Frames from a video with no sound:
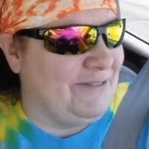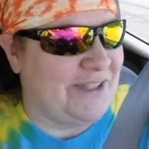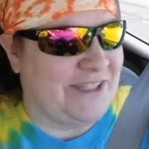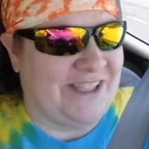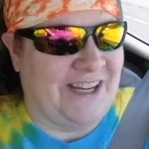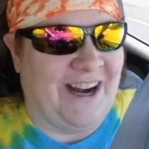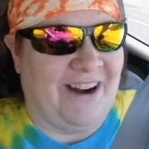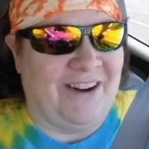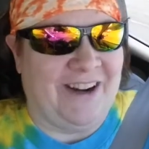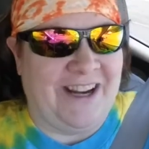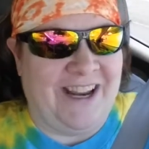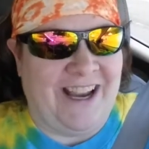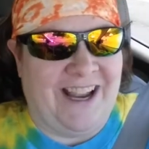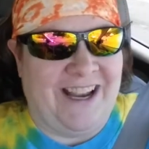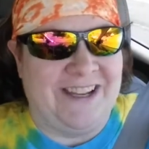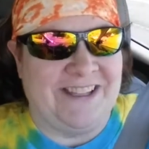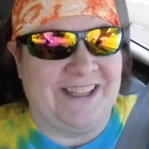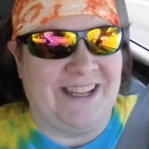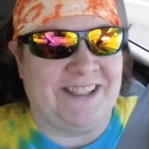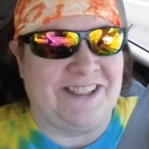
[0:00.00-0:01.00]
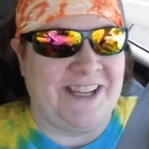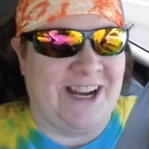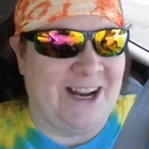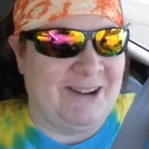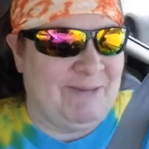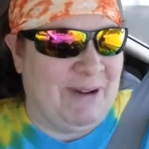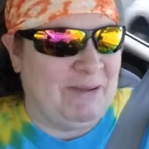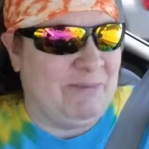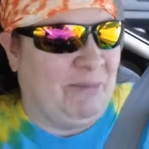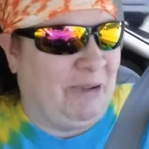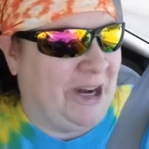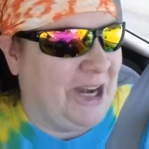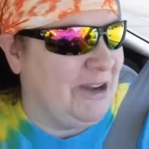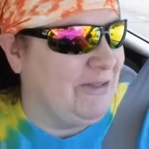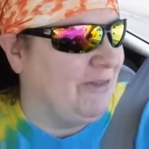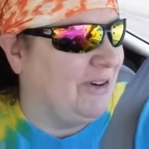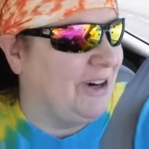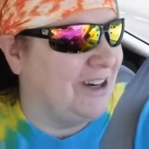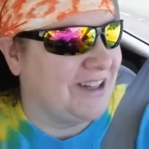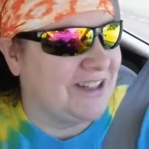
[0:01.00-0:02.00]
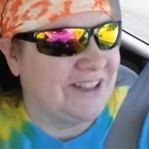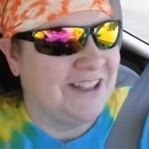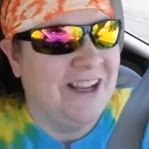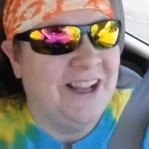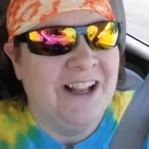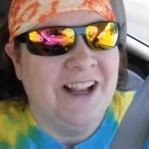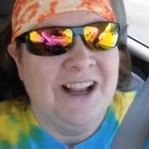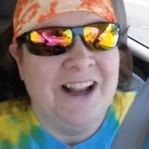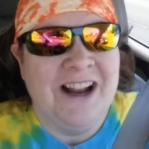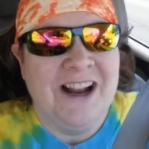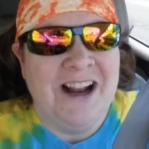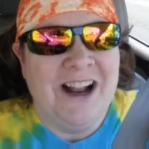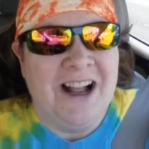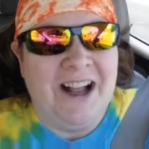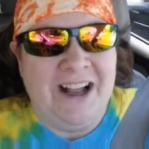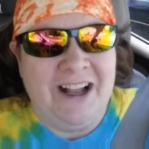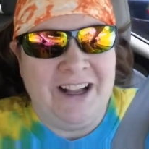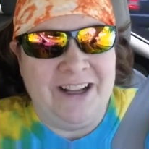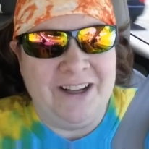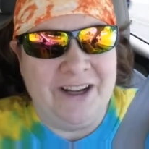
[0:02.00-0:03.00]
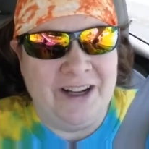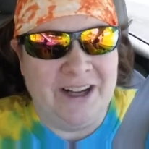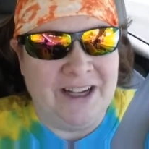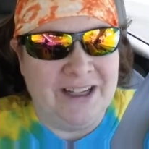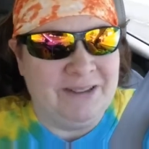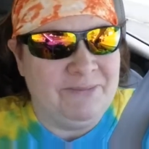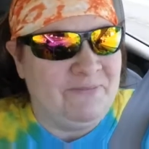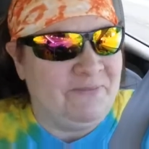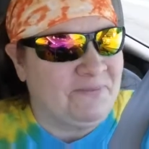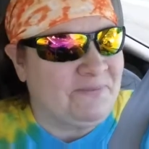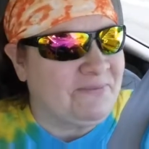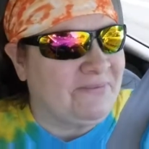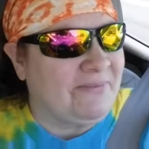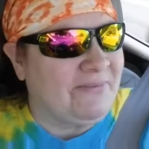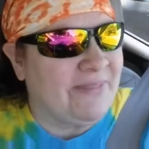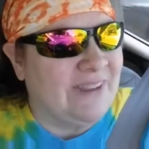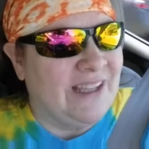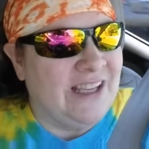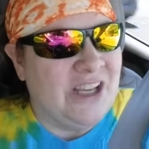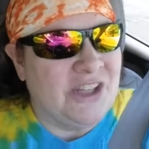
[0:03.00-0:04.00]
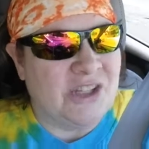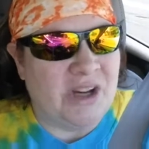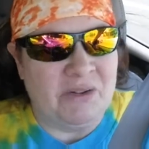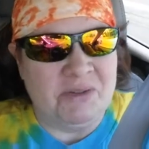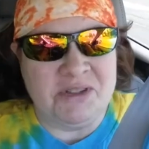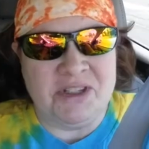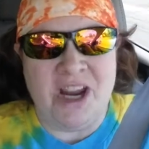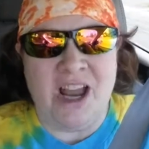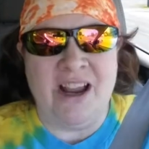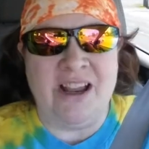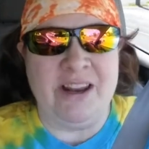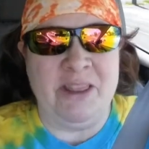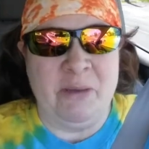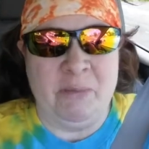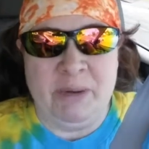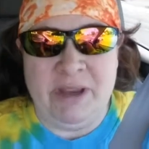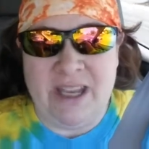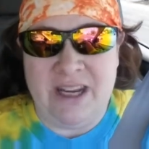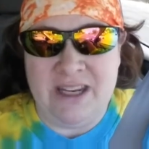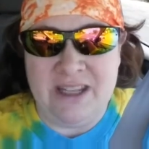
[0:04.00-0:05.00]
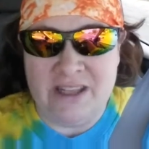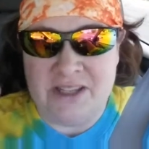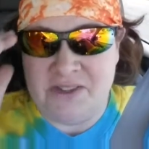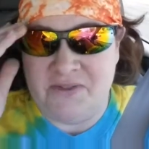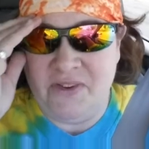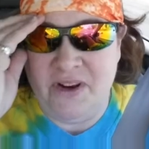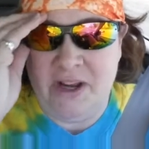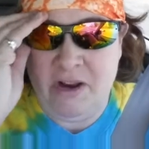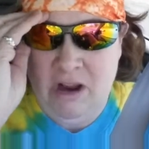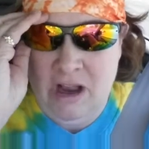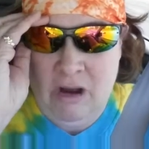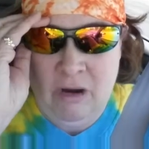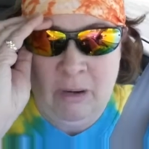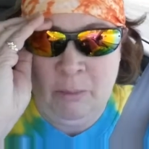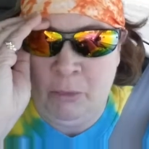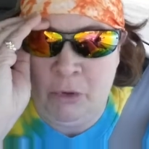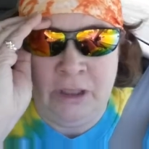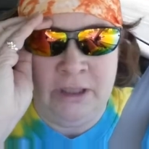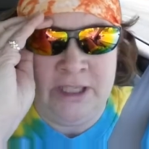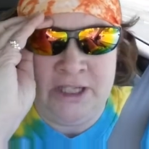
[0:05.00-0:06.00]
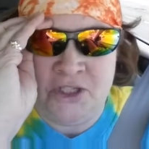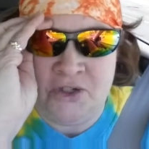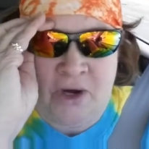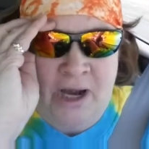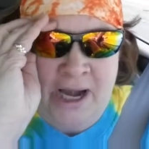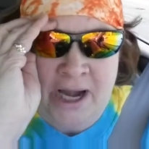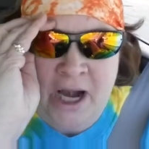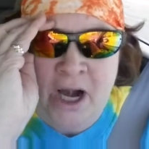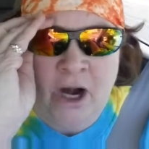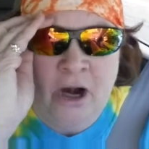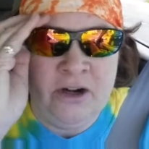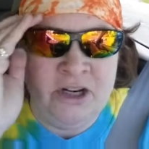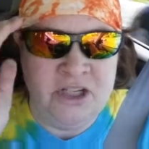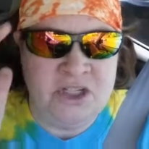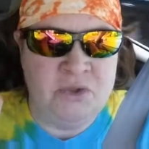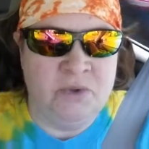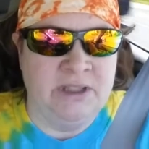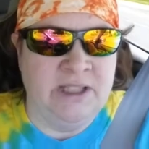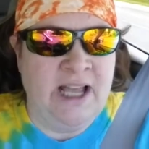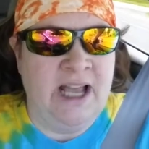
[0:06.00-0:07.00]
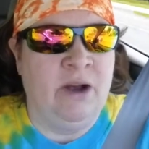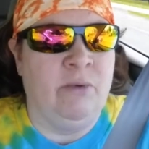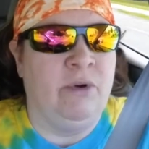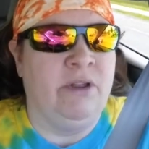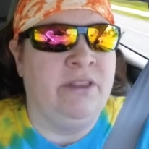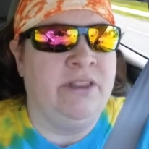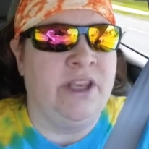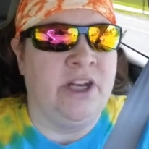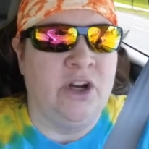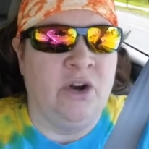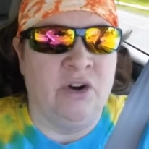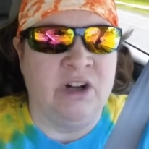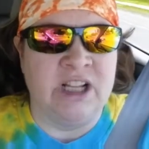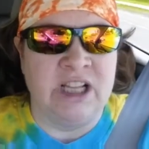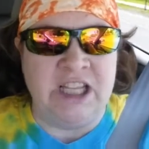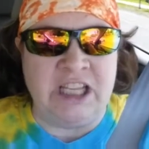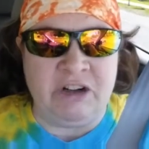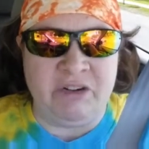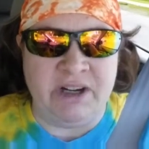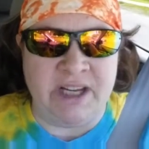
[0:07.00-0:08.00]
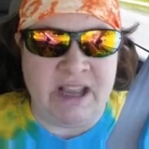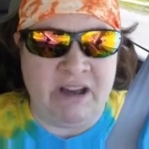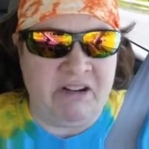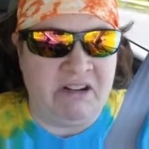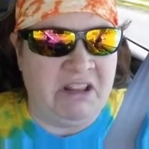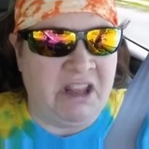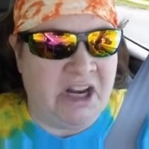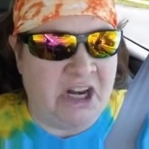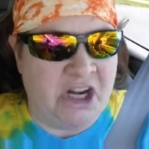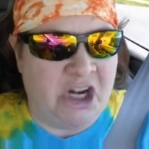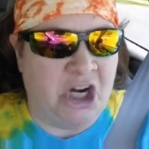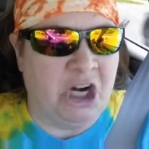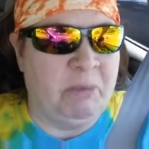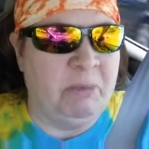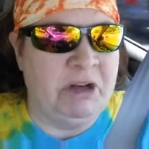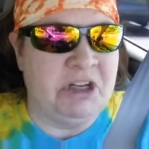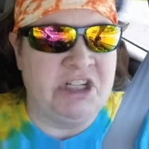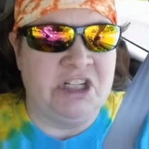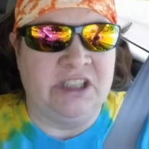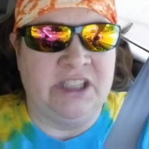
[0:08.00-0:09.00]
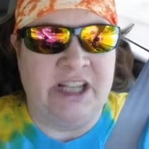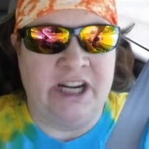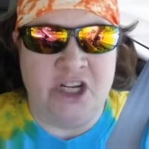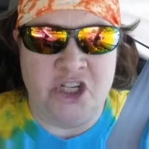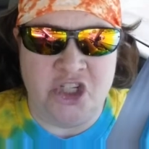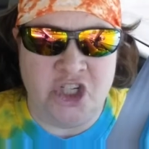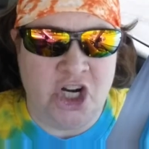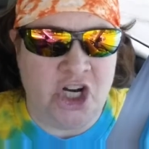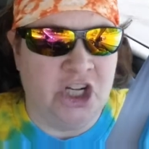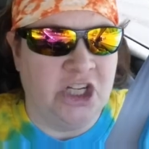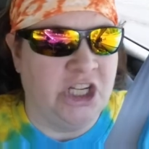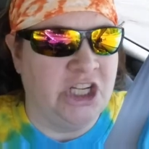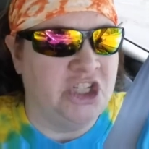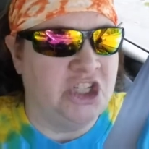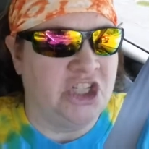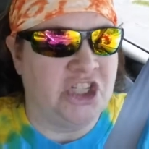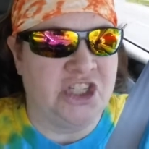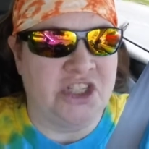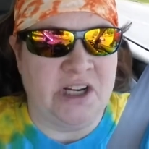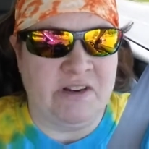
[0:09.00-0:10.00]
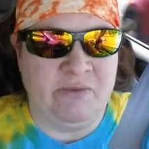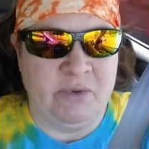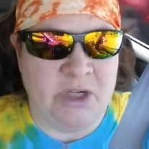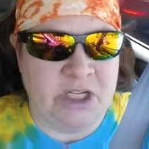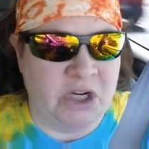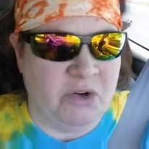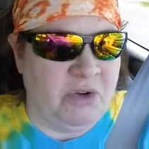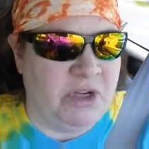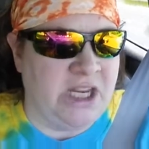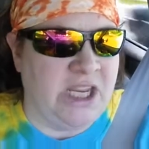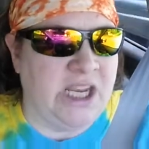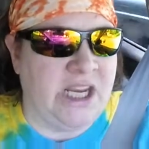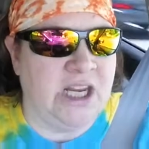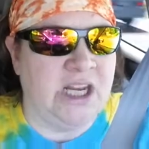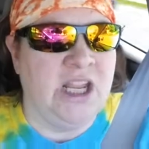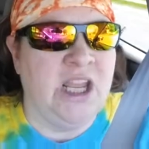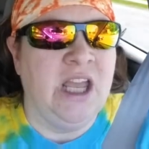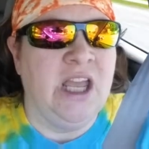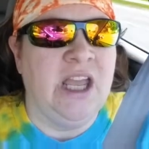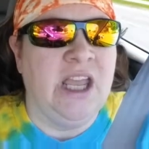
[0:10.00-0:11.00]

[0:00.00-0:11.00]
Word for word: Sorry guys, that's how my brain works. Uh, so I was talking at the beginning of this video how I'm really trying hard to do a lot with, you know, clearing out a lot of garbage and a lot of junk and just stuff we don't need.